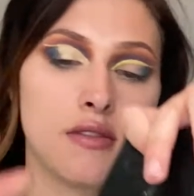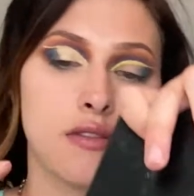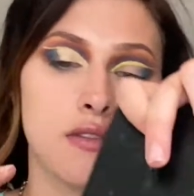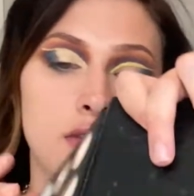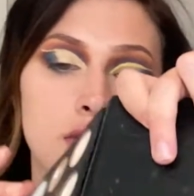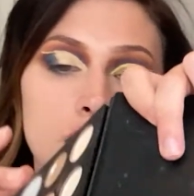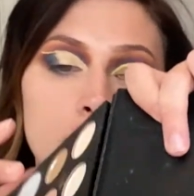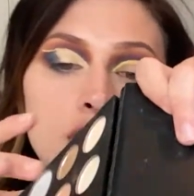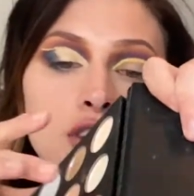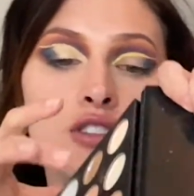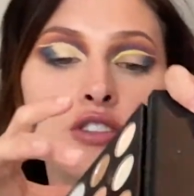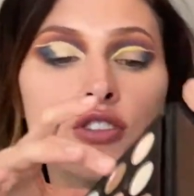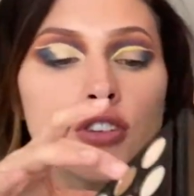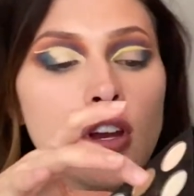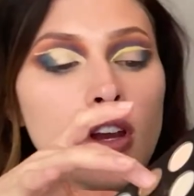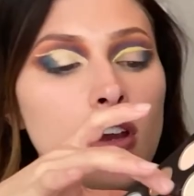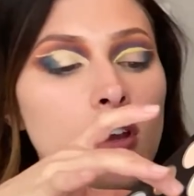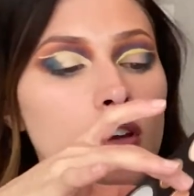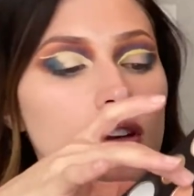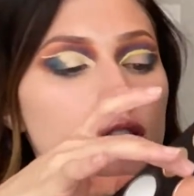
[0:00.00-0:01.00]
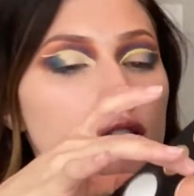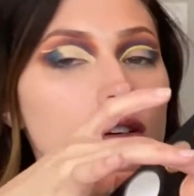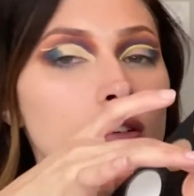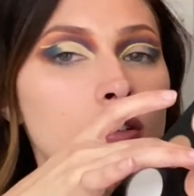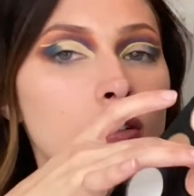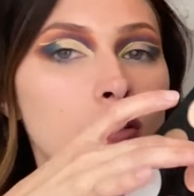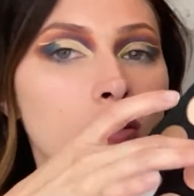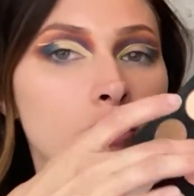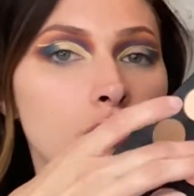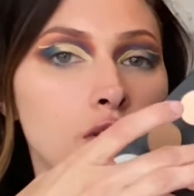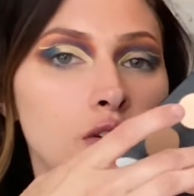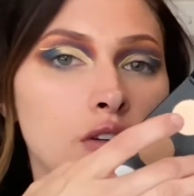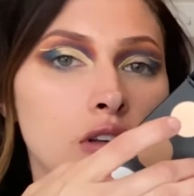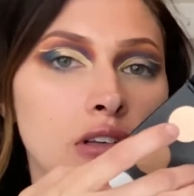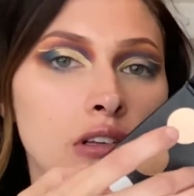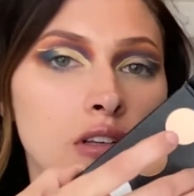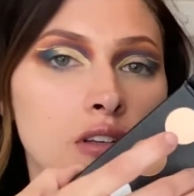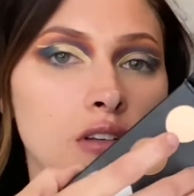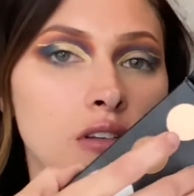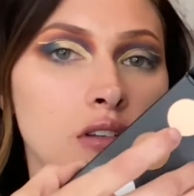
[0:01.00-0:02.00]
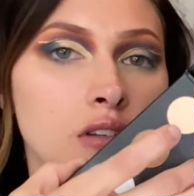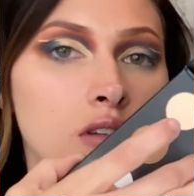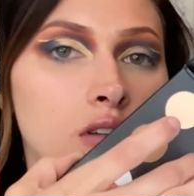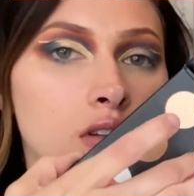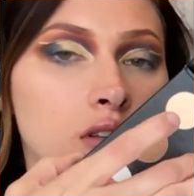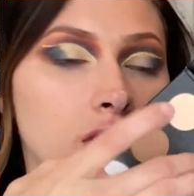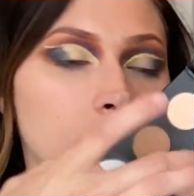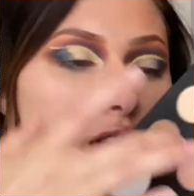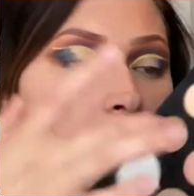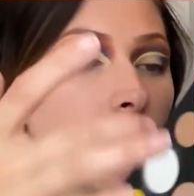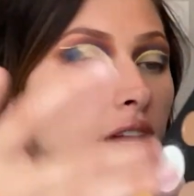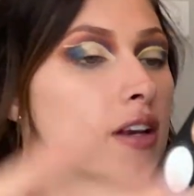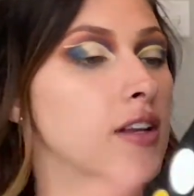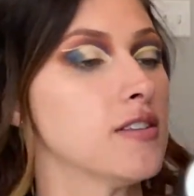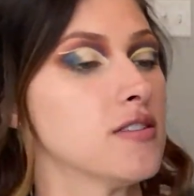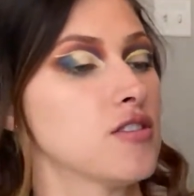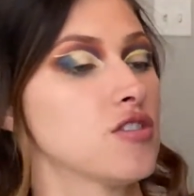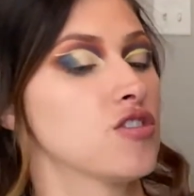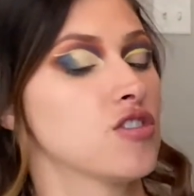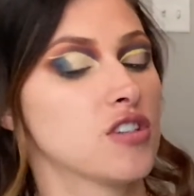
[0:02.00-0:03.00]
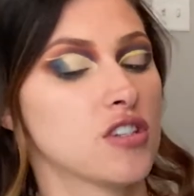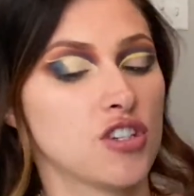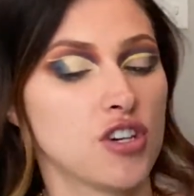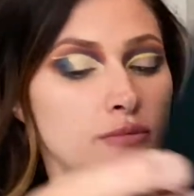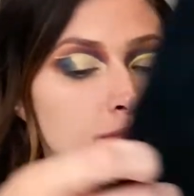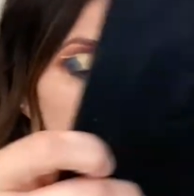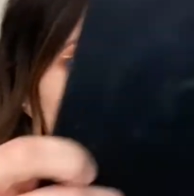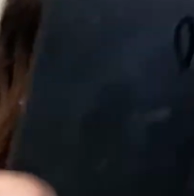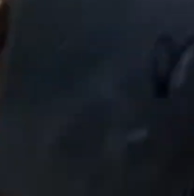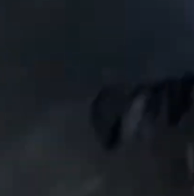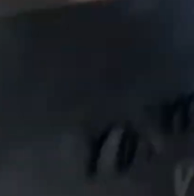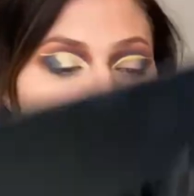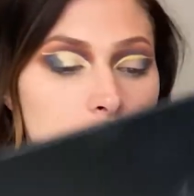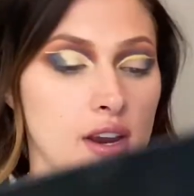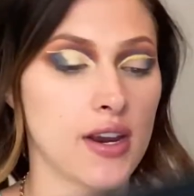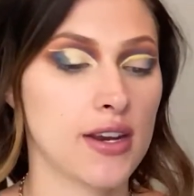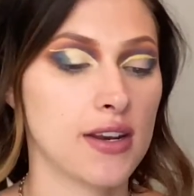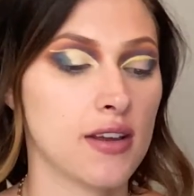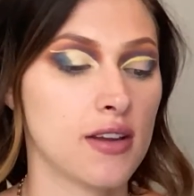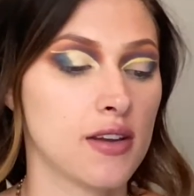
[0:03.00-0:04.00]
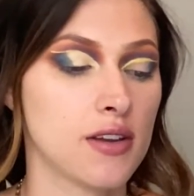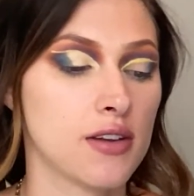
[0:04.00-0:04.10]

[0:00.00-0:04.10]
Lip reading: this shade, the lightest shimmer shade.